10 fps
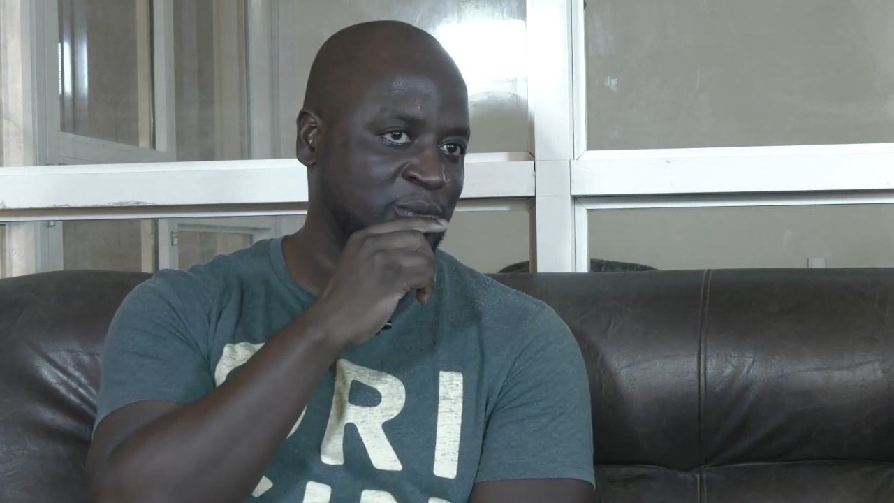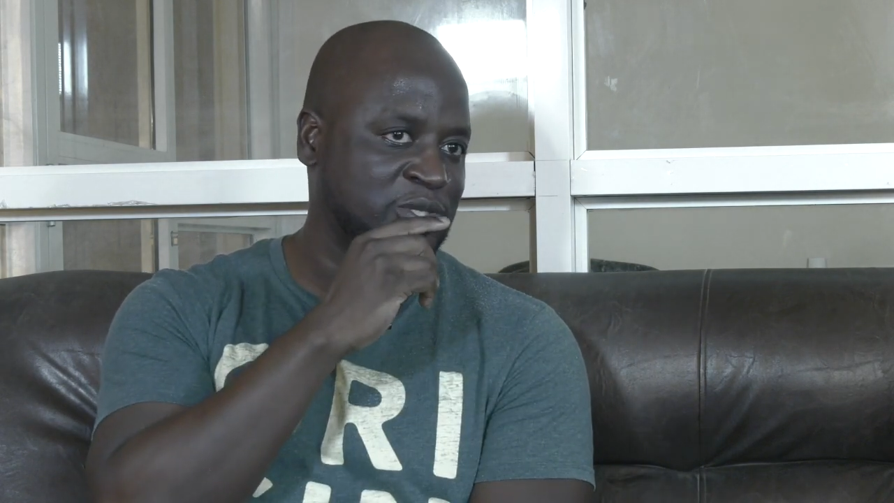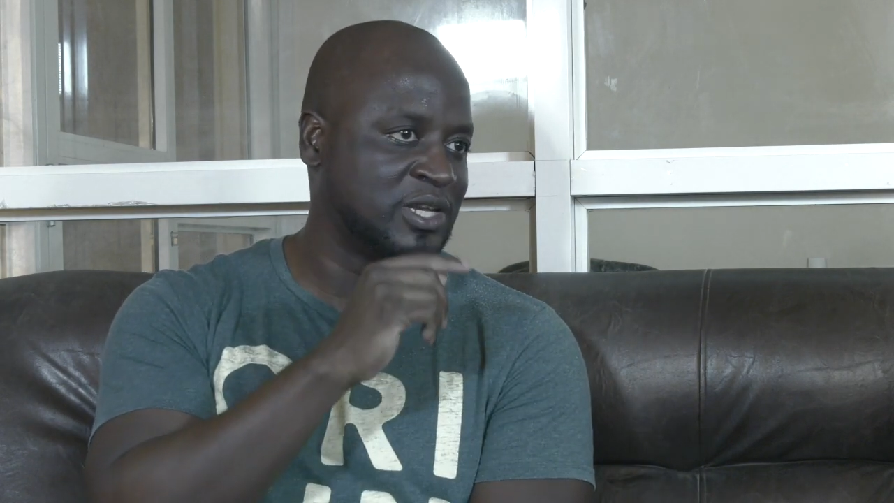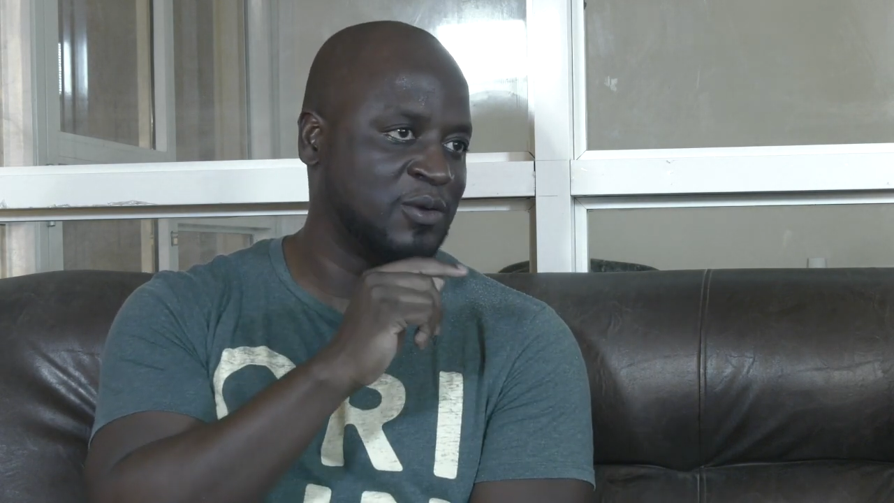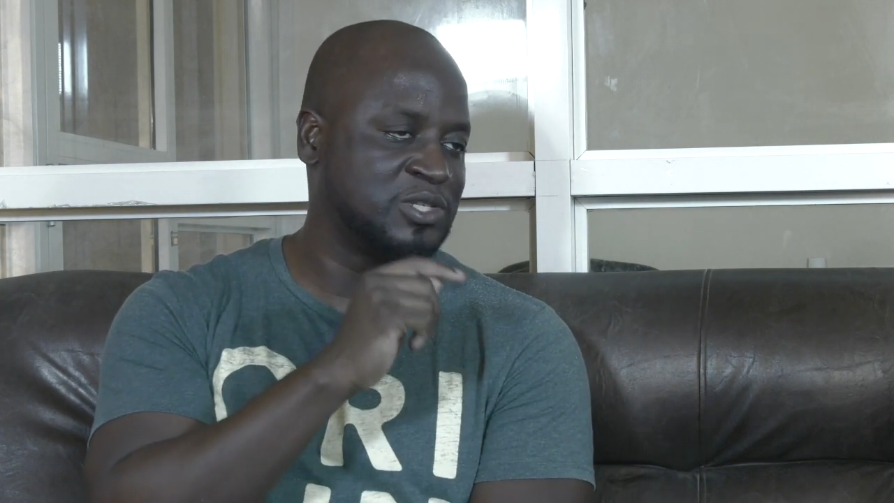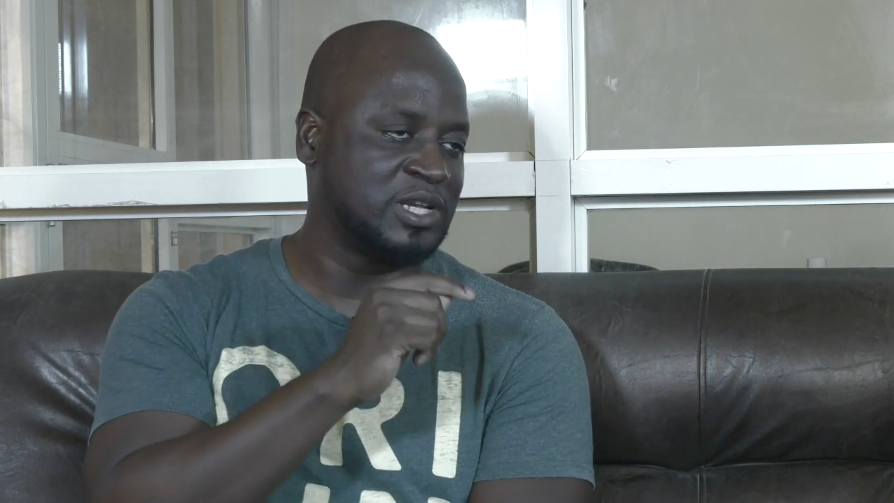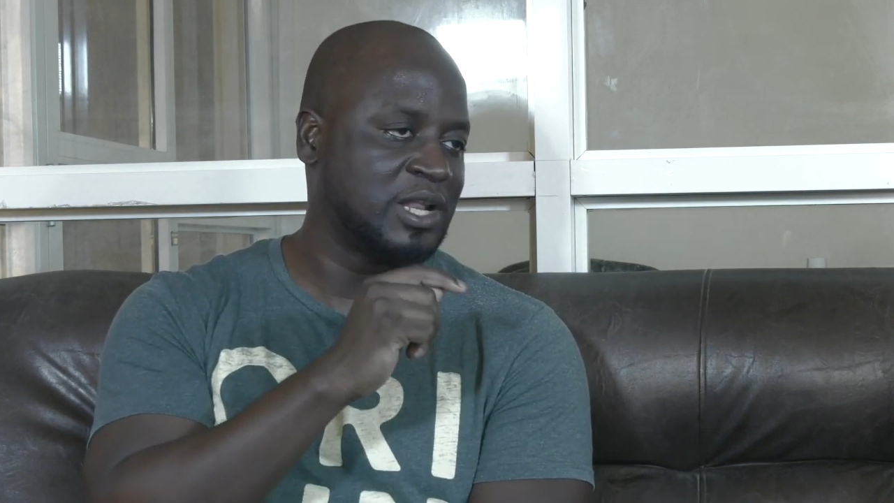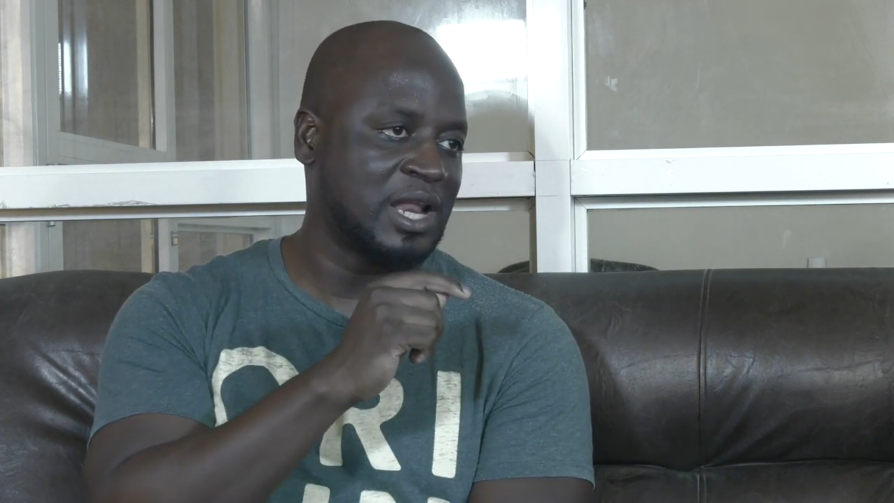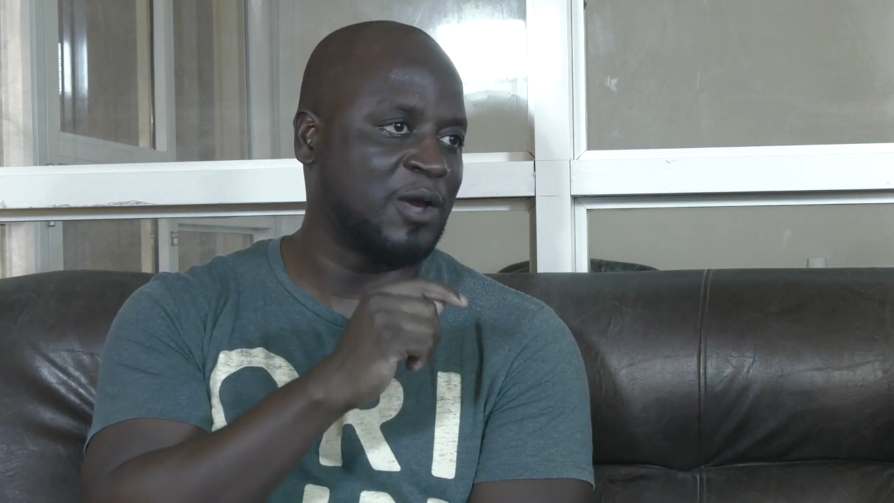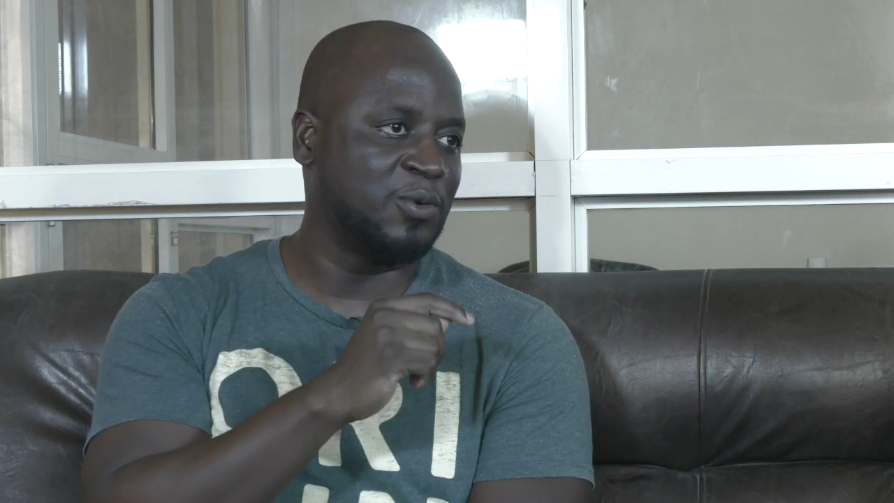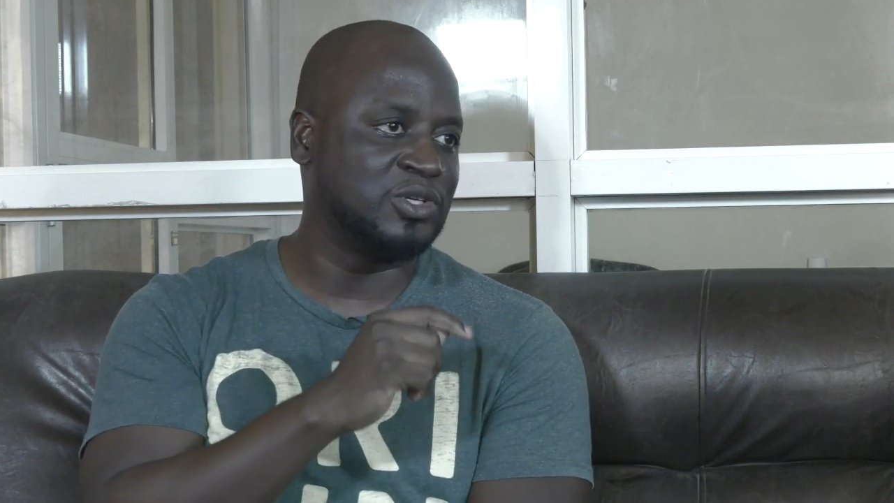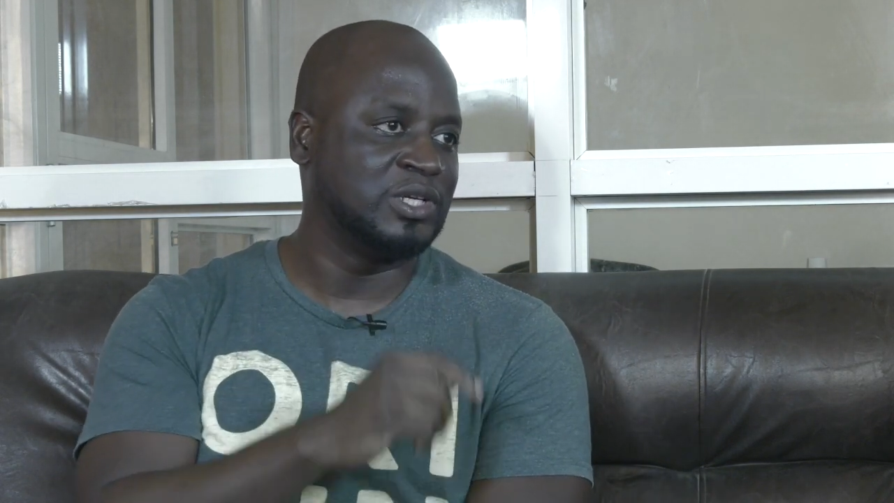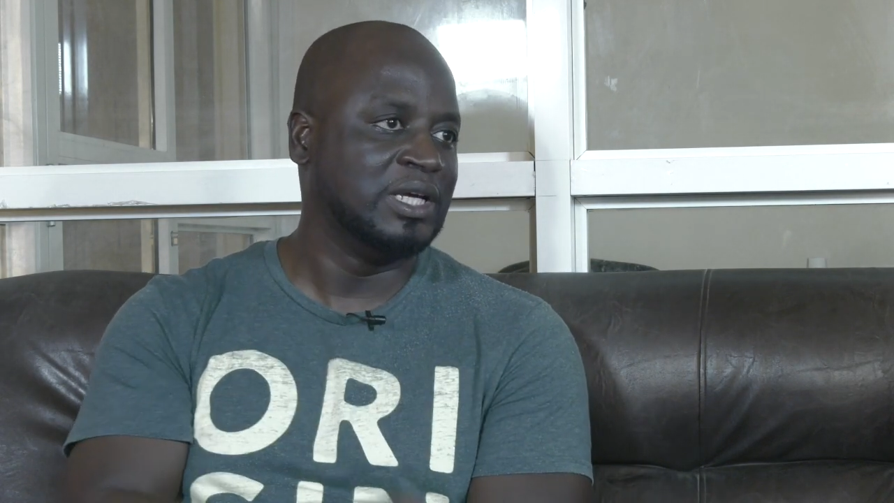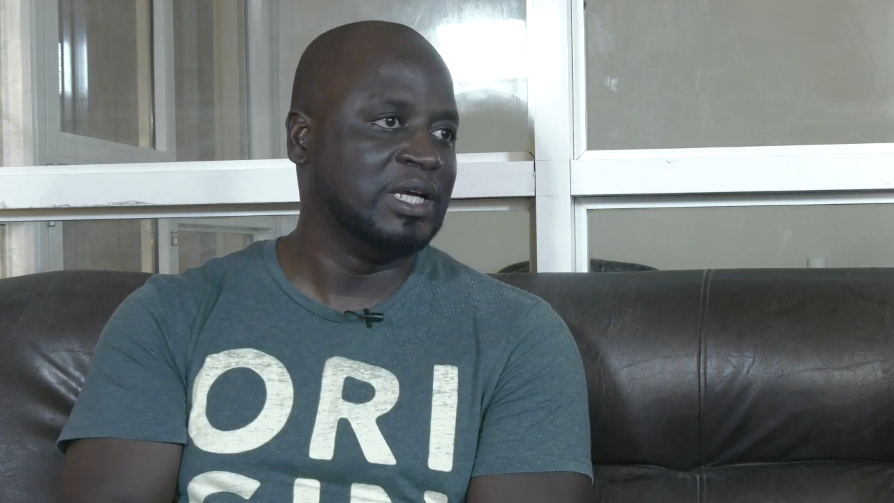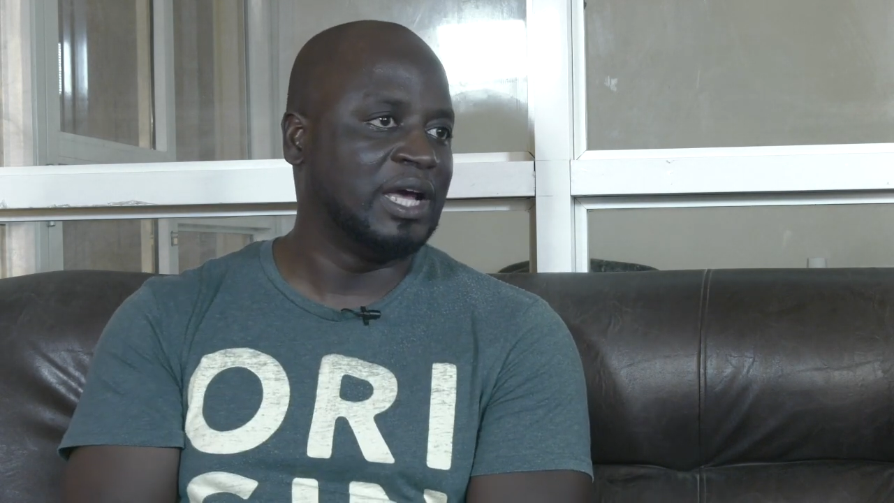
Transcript: it was it was another language.